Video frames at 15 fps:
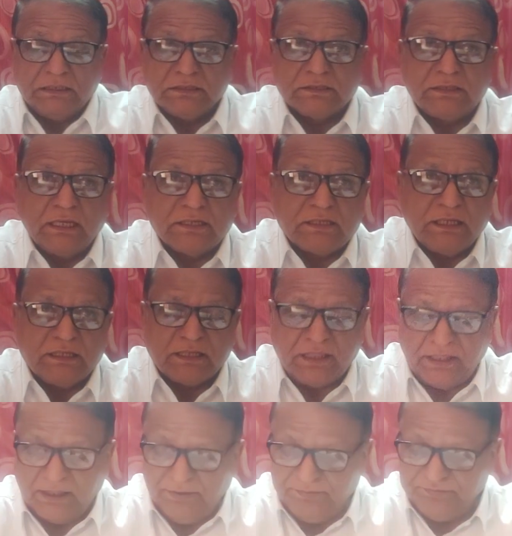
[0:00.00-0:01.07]
Section
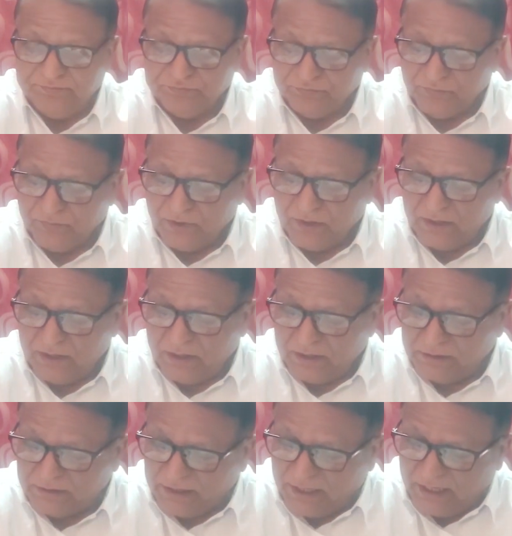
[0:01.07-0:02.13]
3,
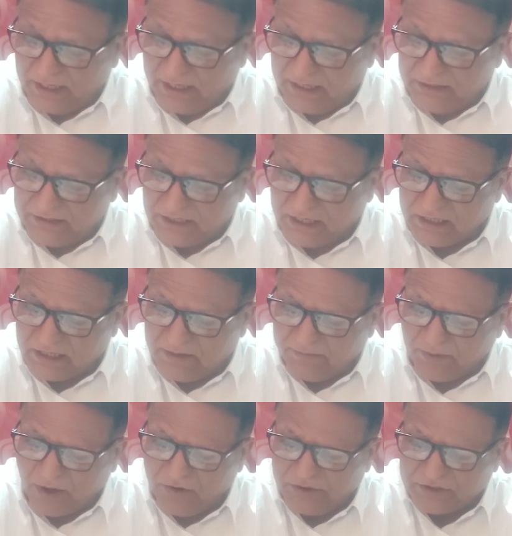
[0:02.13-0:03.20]
the general
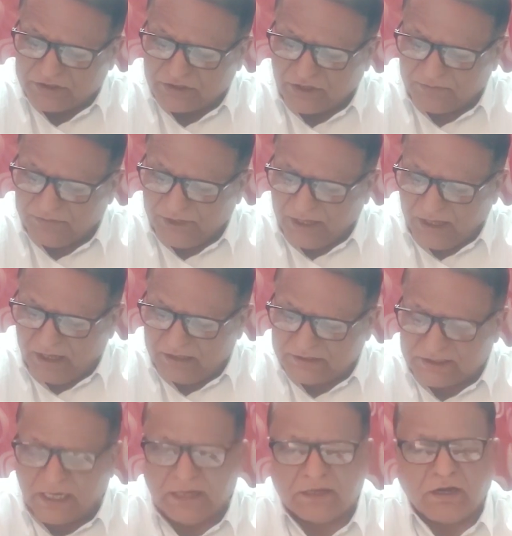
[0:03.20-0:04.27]
powers of the
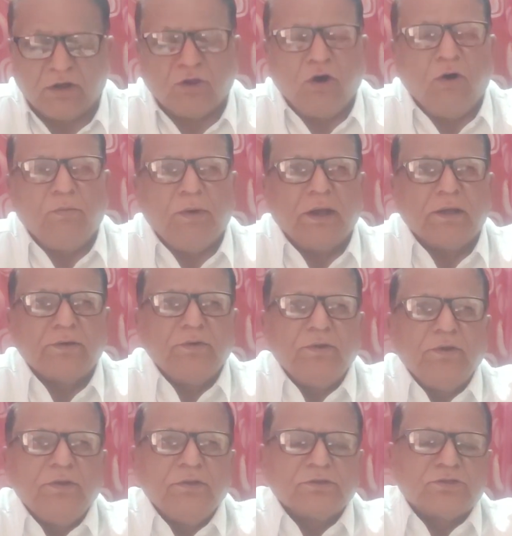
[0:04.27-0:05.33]
central government.
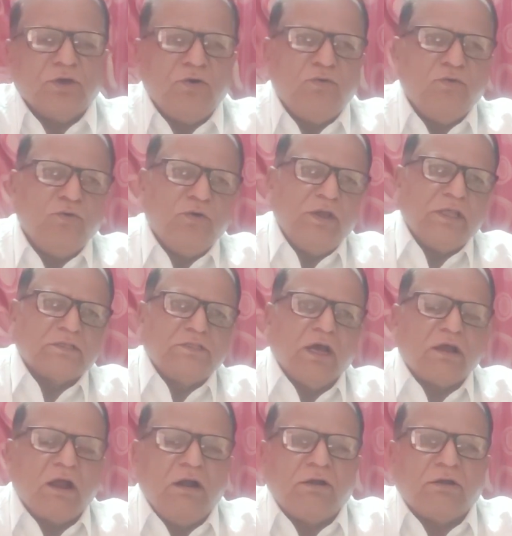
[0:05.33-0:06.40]
So who is
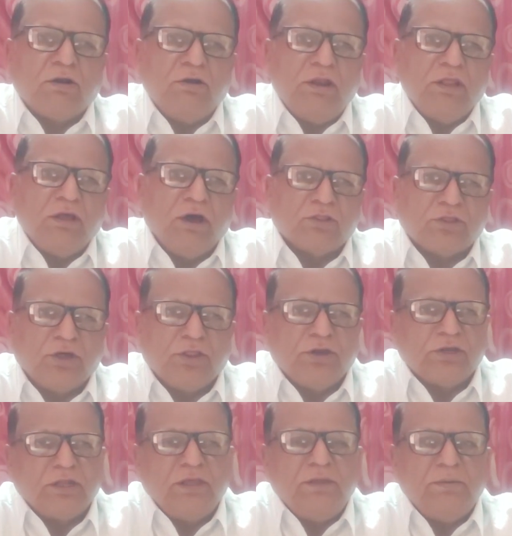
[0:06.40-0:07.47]
the controlling
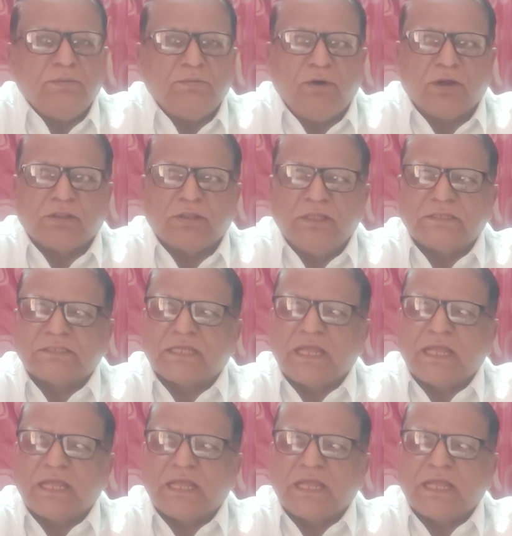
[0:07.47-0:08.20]
authority for this